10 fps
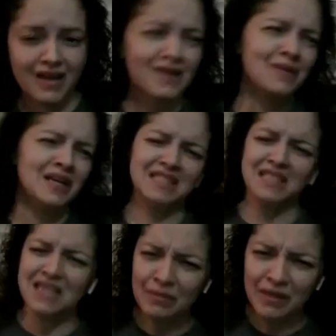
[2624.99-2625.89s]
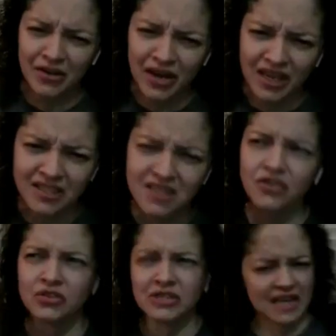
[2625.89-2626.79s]
And then my team leader has
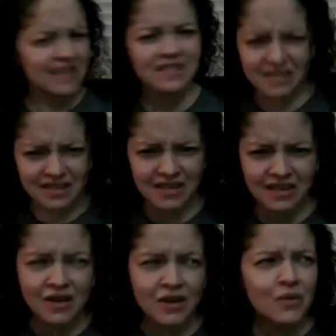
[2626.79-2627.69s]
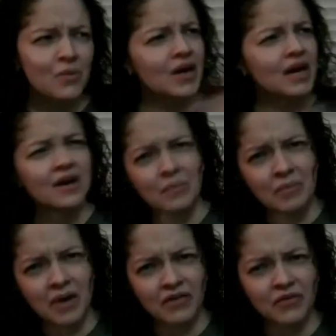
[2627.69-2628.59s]
the audacity. When I
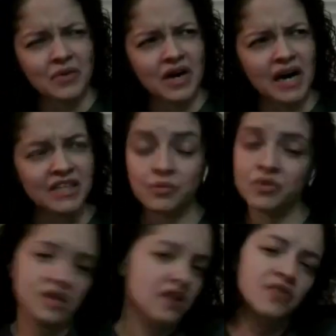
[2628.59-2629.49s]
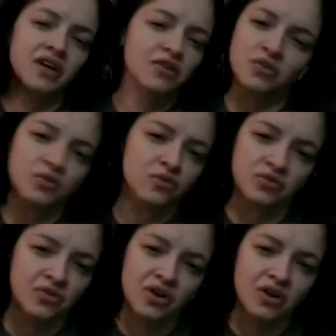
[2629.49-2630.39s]
come back from the hospital, they already
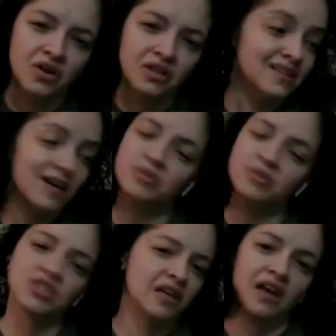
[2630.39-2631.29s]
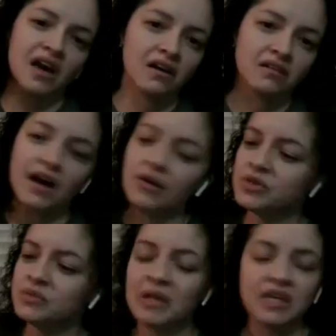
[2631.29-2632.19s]
knew because I was checking out. I
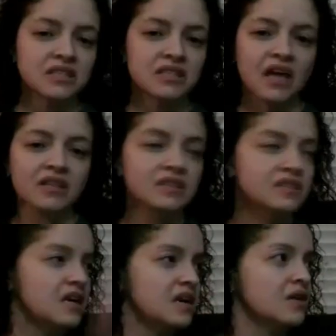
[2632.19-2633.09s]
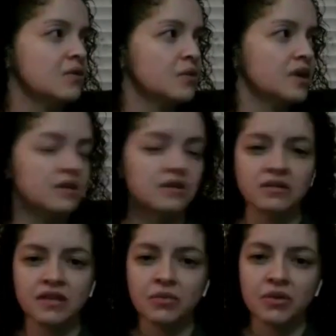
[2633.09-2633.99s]
was playing solitaire
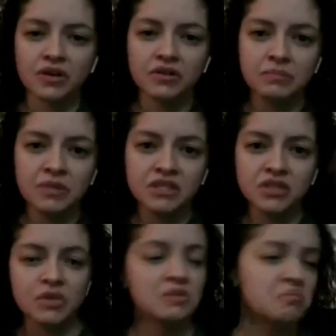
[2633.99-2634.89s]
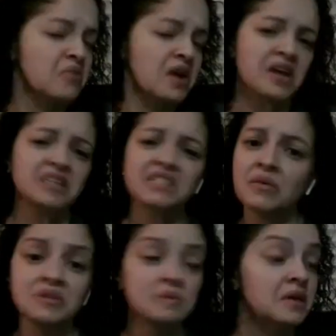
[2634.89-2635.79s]
when they were in between the breaks.
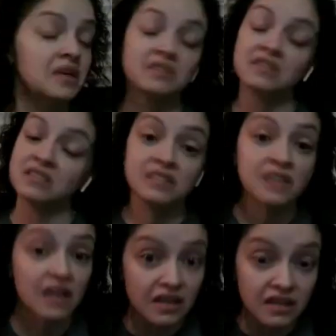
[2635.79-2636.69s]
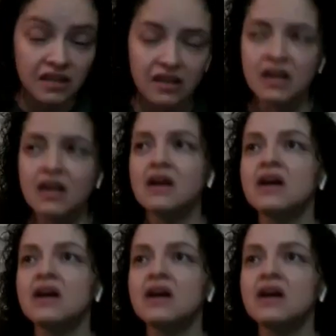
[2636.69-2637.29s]
I wasn't paying attention to anything.